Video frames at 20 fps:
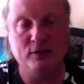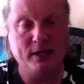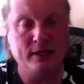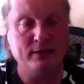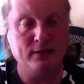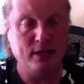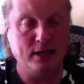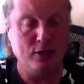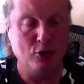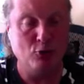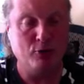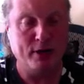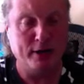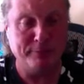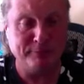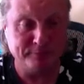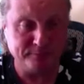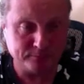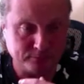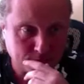that you
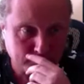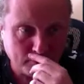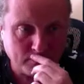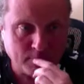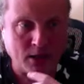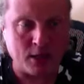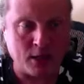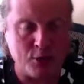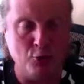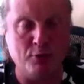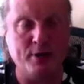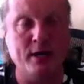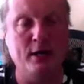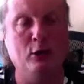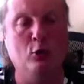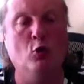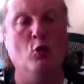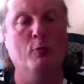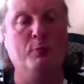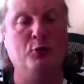can
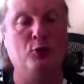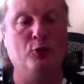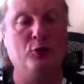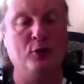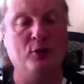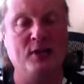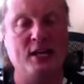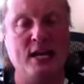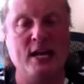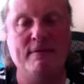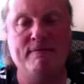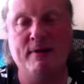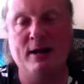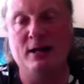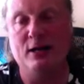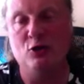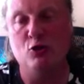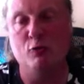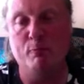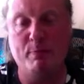loop through the key
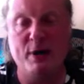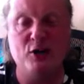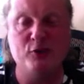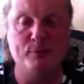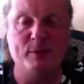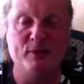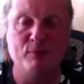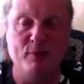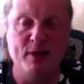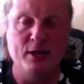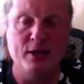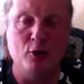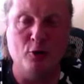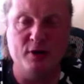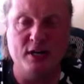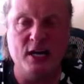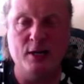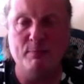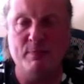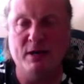value pairs, but we
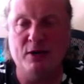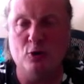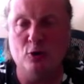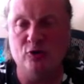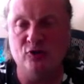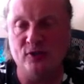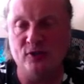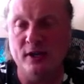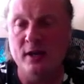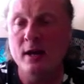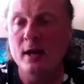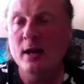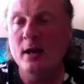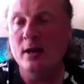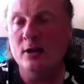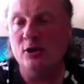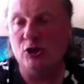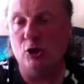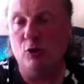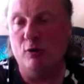don't need, because
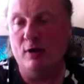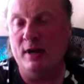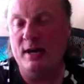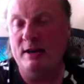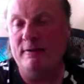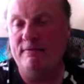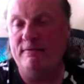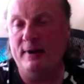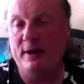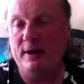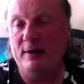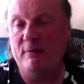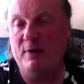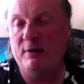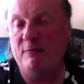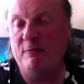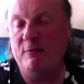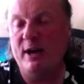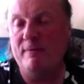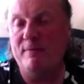if
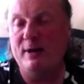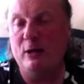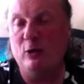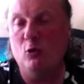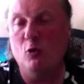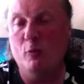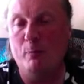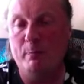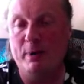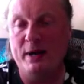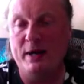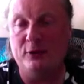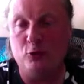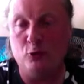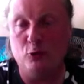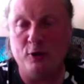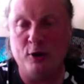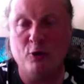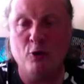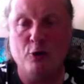when we're looping
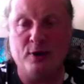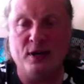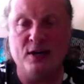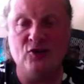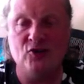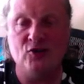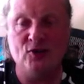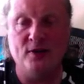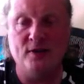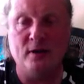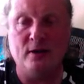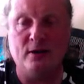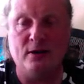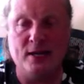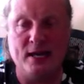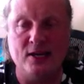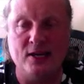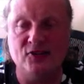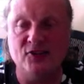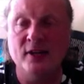through the original
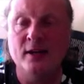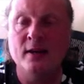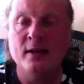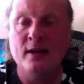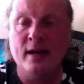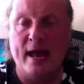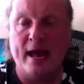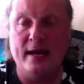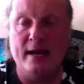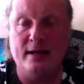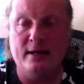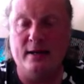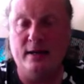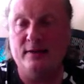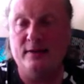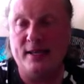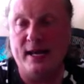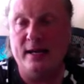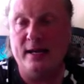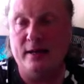keys, and
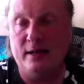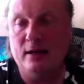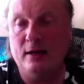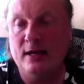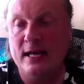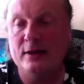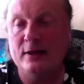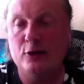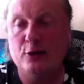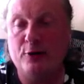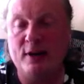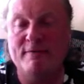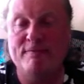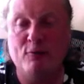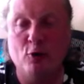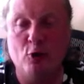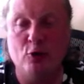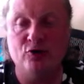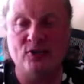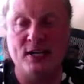then in the
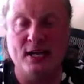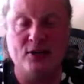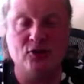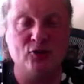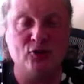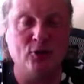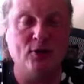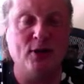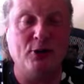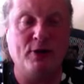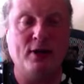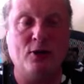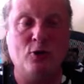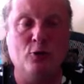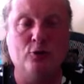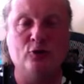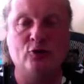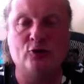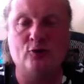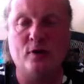reverse dictionary
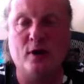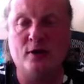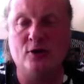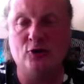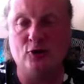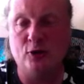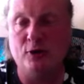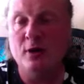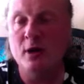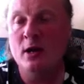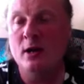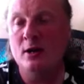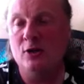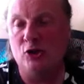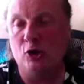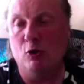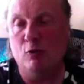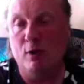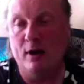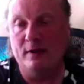construction,
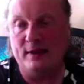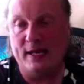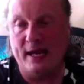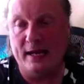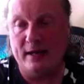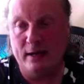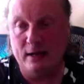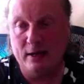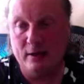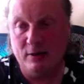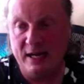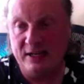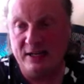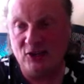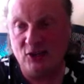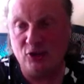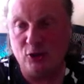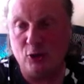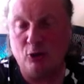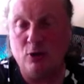so then it's
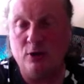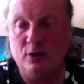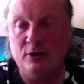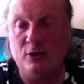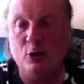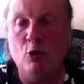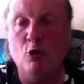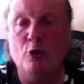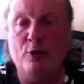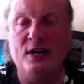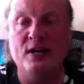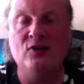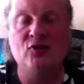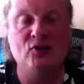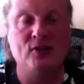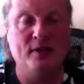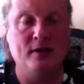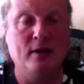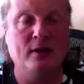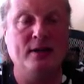just the
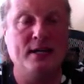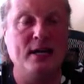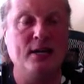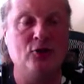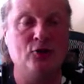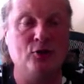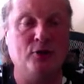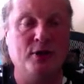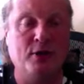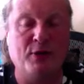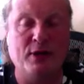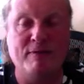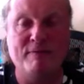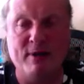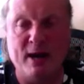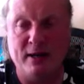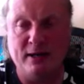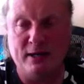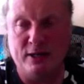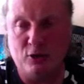original dictionary
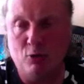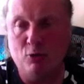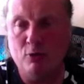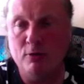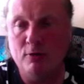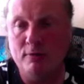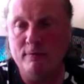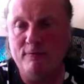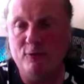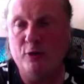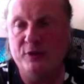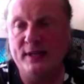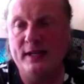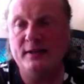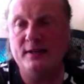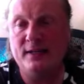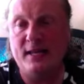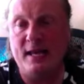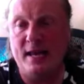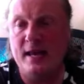value for
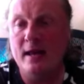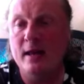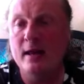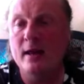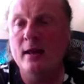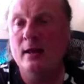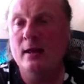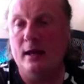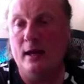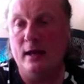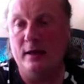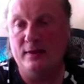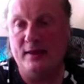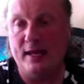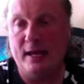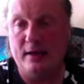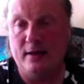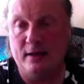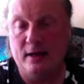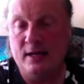that key
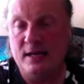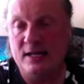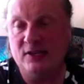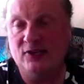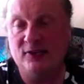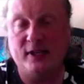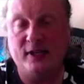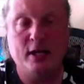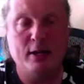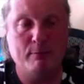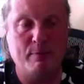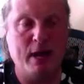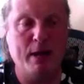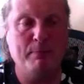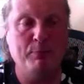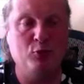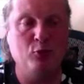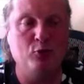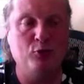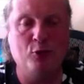then is
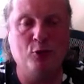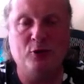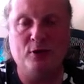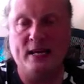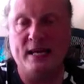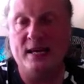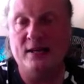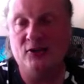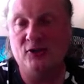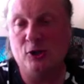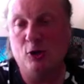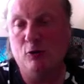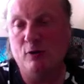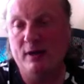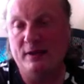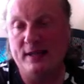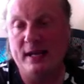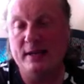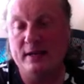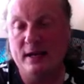mapped to the key.
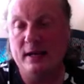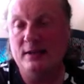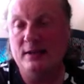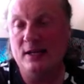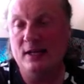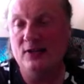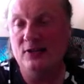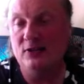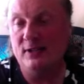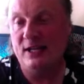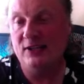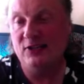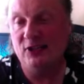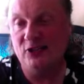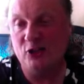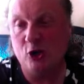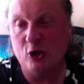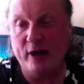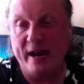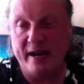So then this
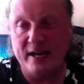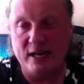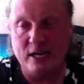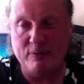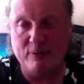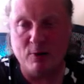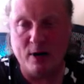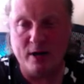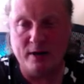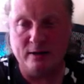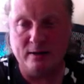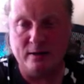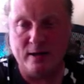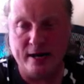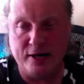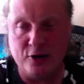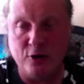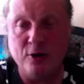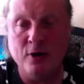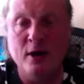is the handy
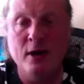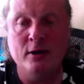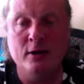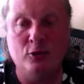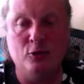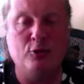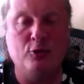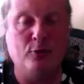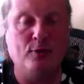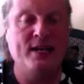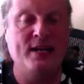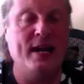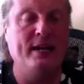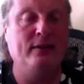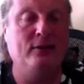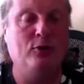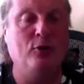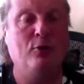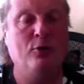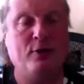one-liner to
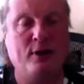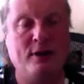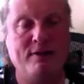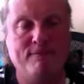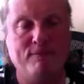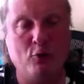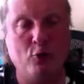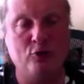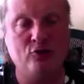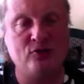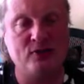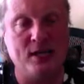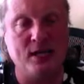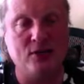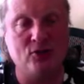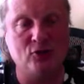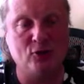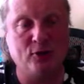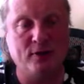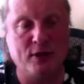create the reverse
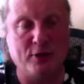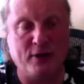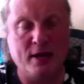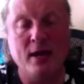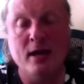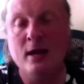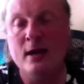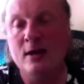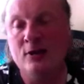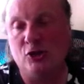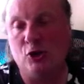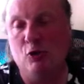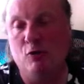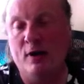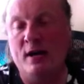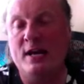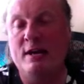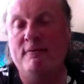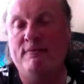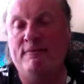dictionary. So
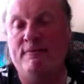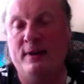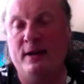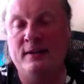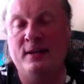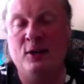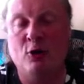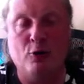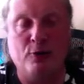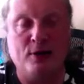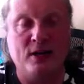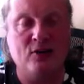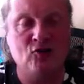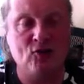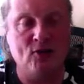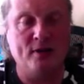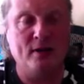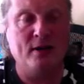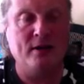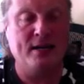if the
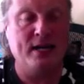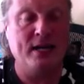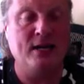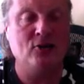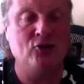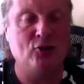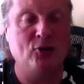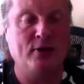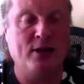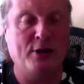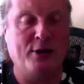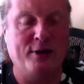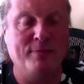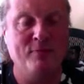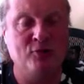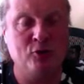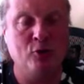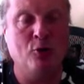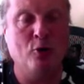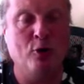original dictionary,
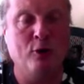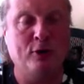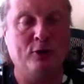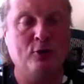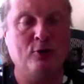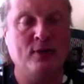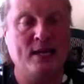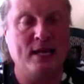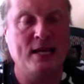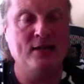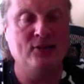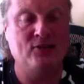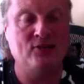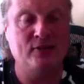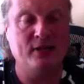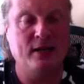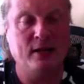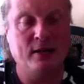so all the keys